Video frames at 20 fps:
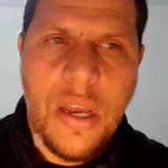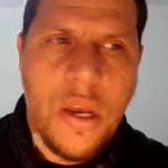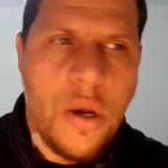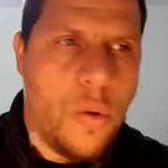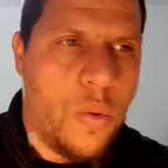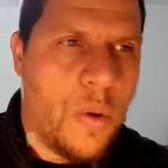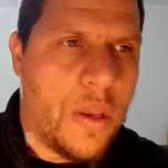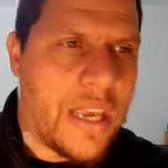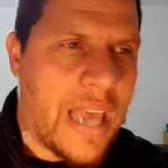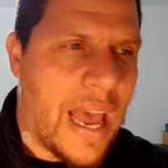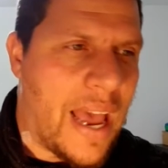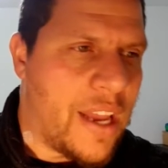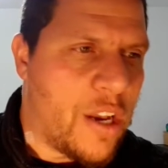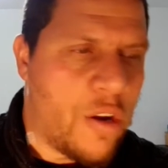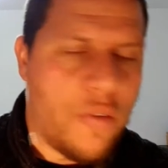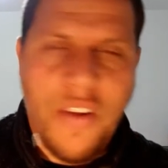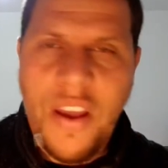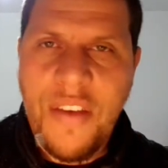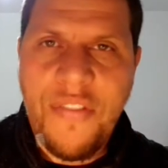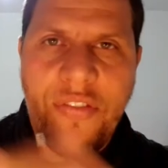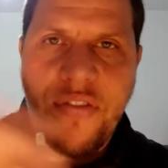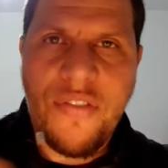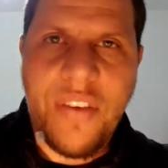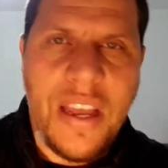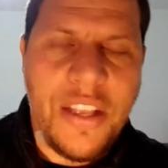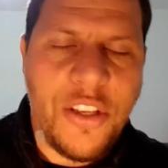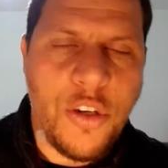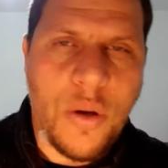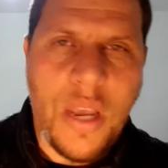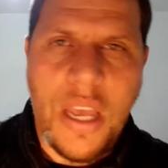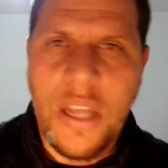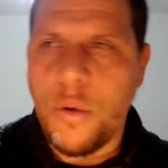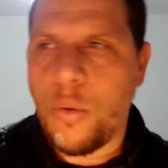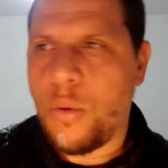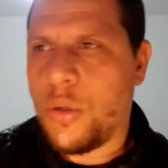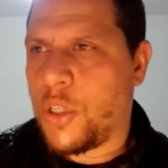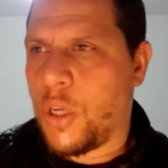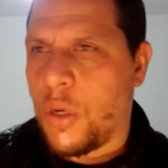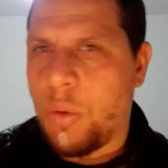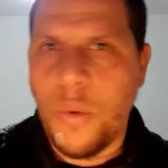we kind of have
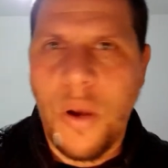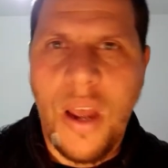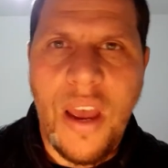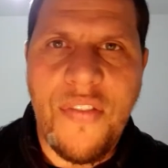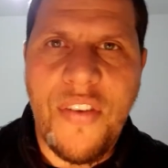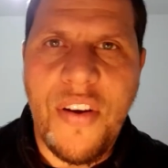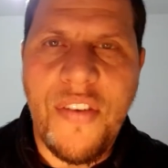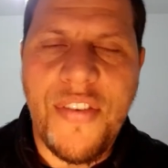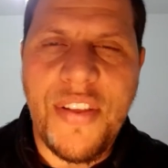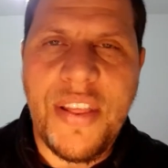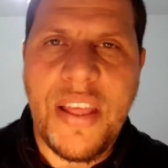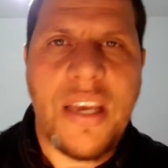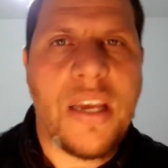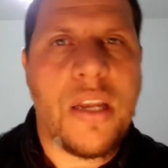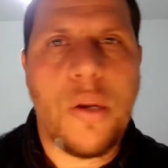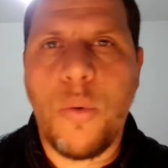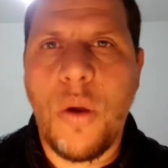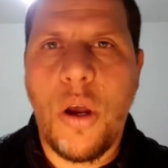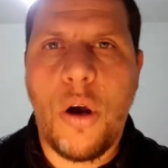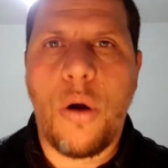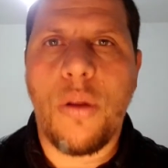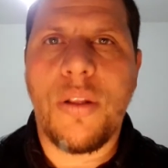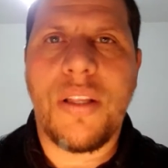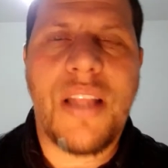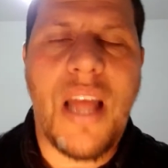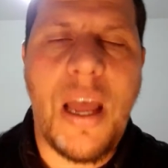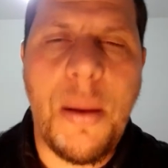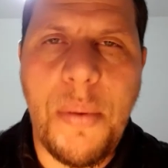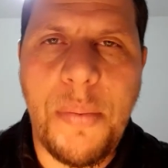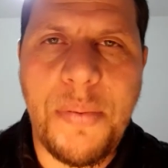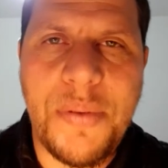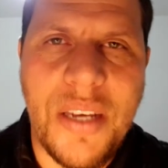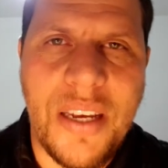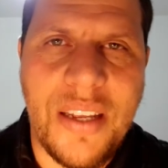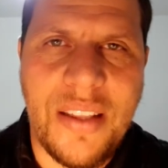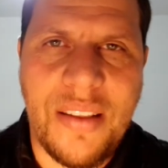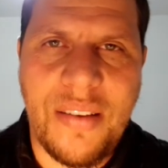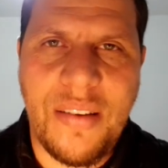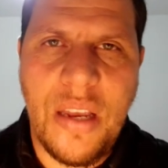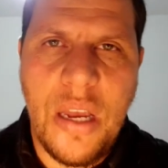education we have everything and we're all the time
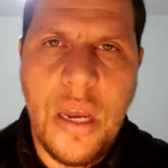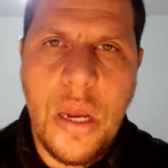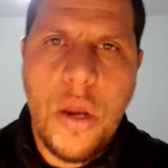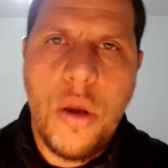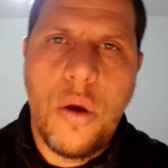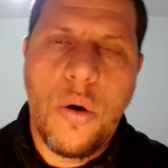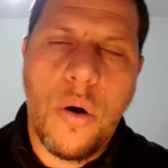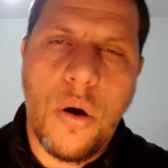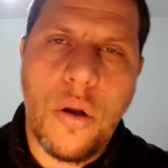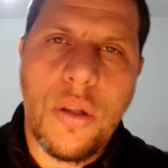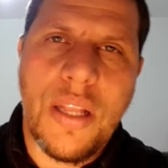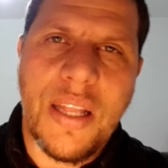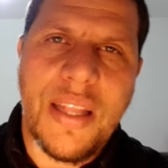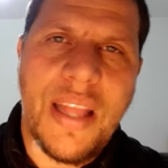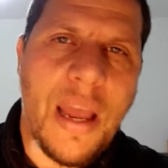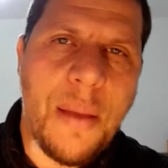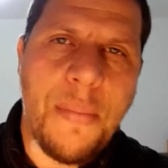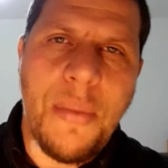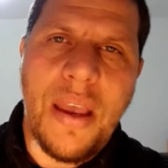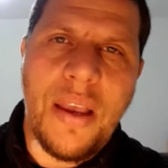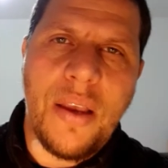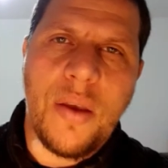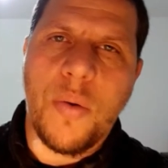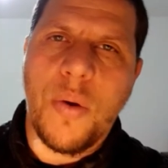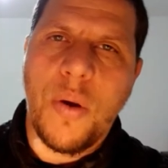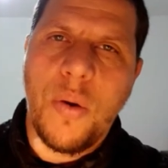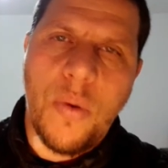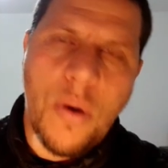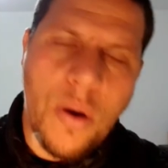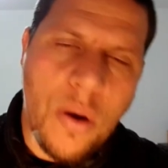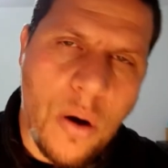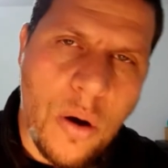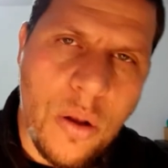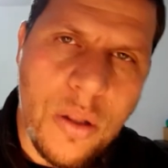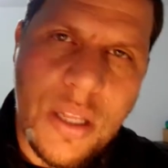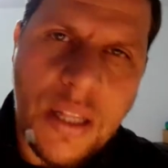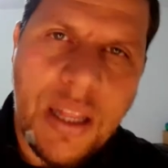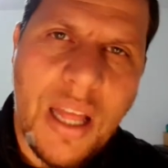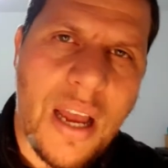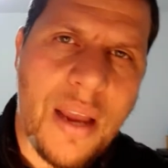upset we're all the time angry we're all
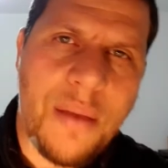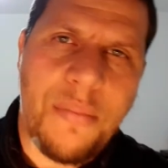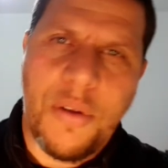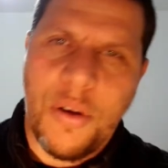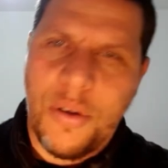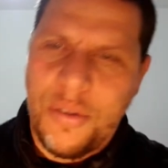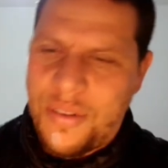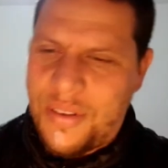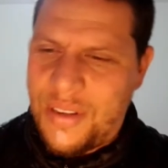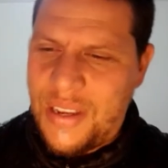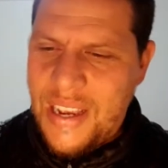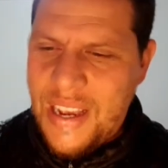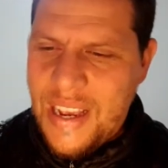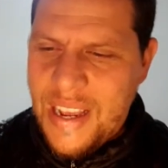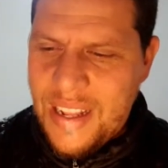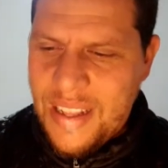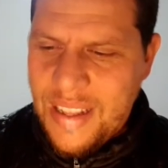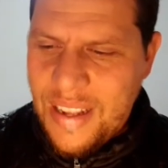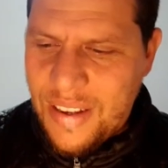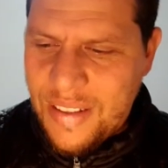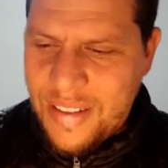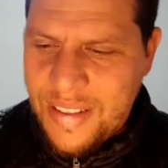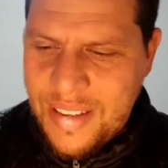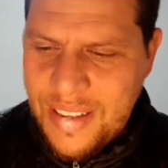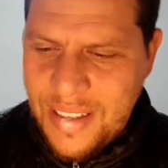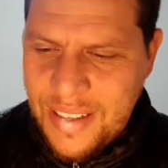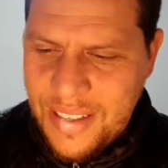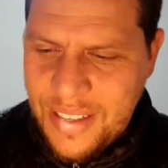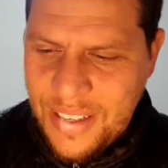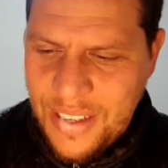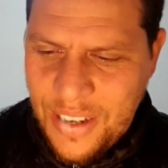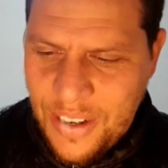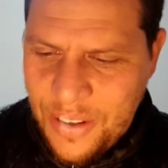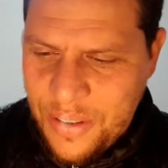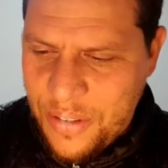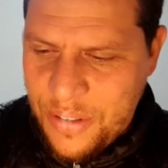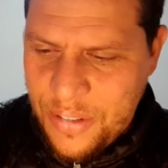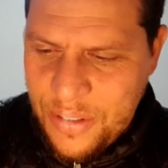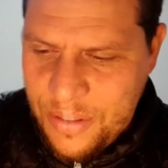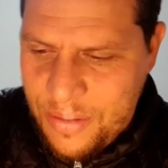the time not not you
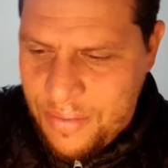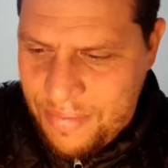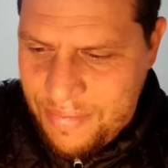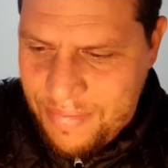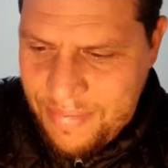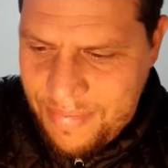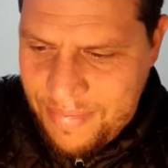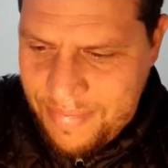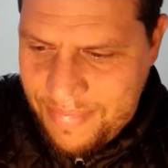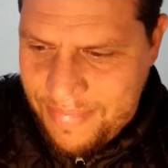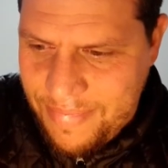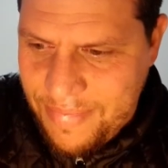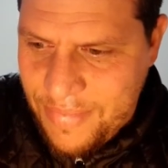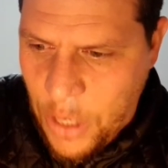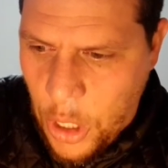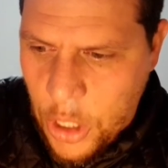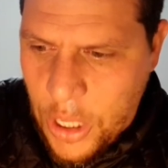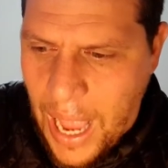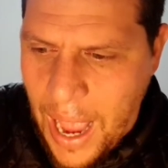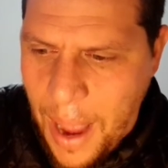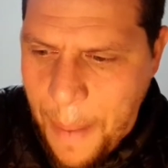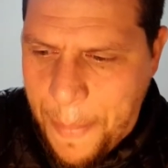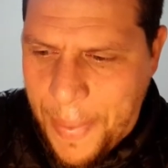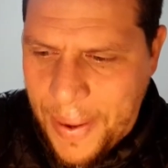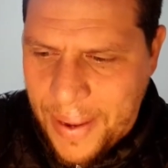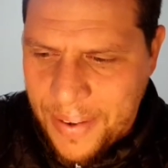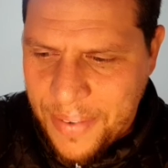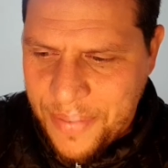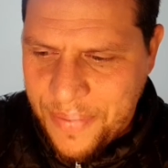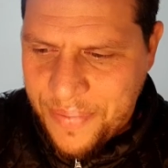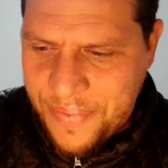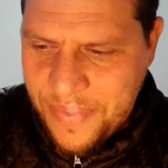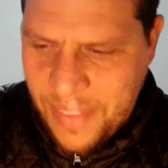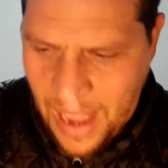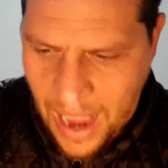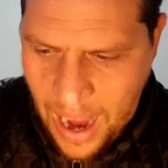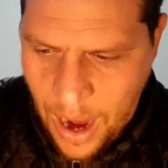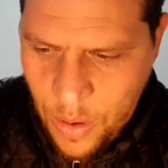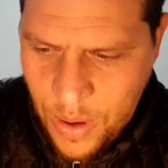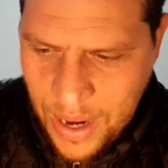know not happy
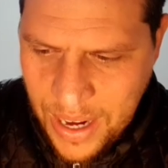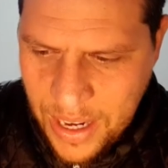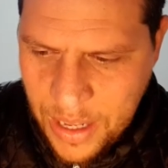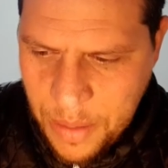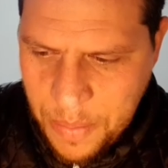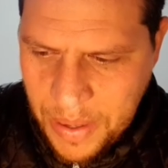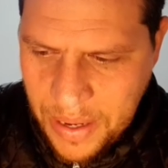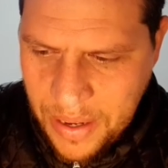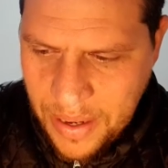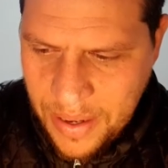how can it be